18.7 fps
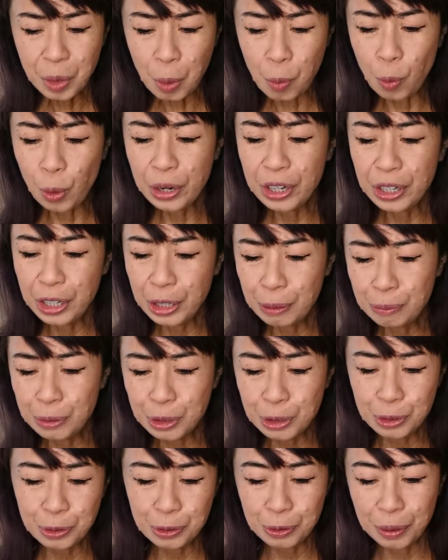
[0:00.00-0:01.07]
wanted him
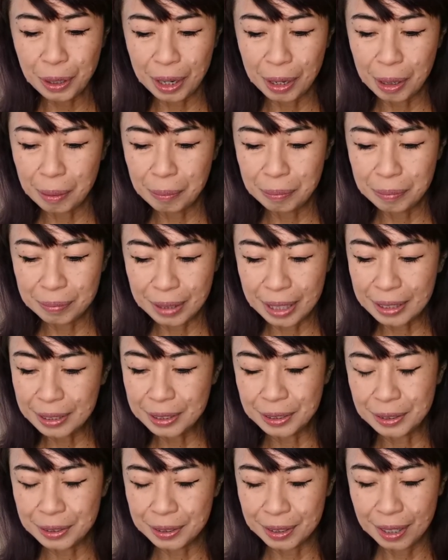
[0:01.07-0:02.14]
to
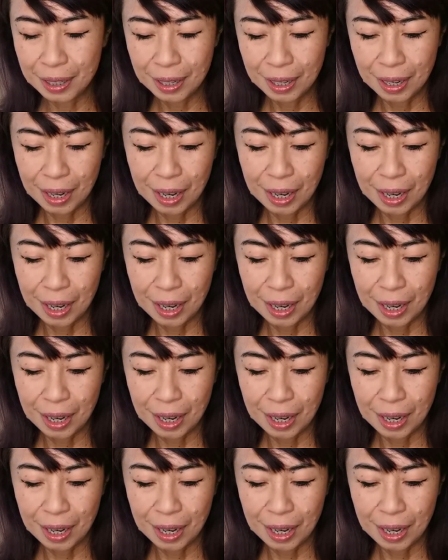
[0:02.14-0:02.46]
enter